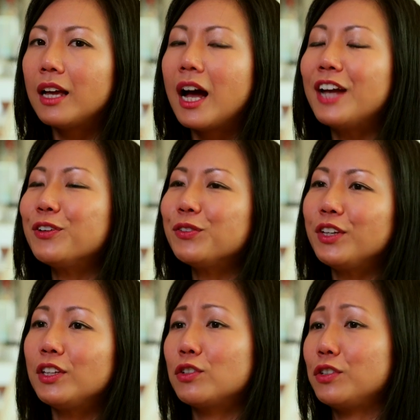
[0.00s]
Yeah, I don't
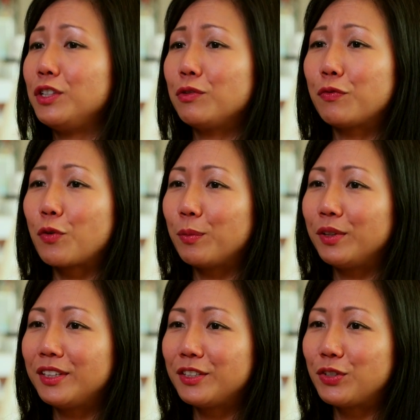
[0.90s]
think there's a secret
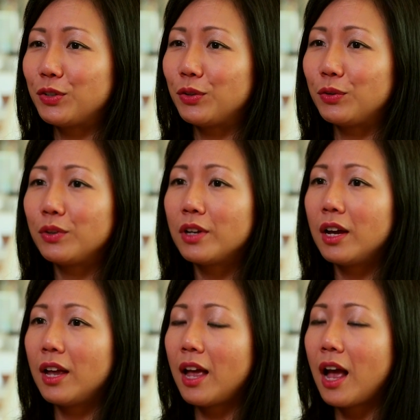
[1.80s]
formula to
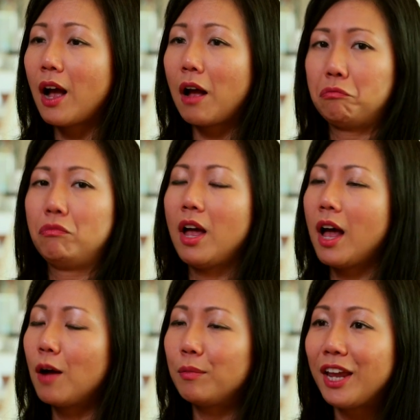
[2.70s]

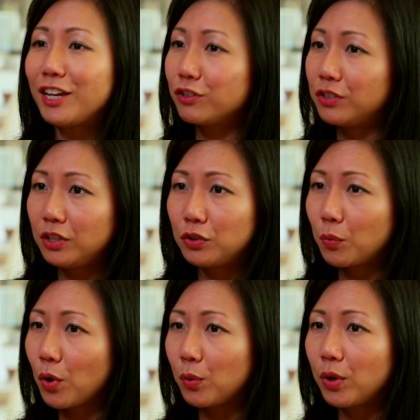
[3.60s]
how many agencies you
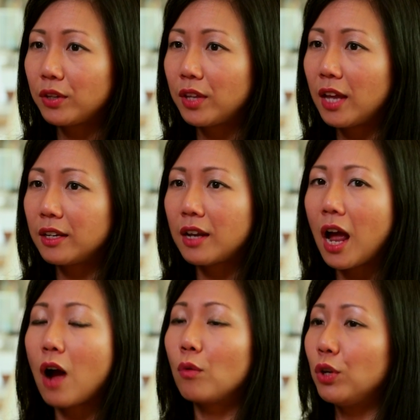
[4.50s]
work with and
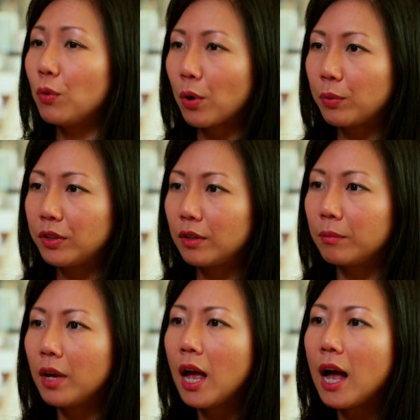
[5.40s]
how you work with them.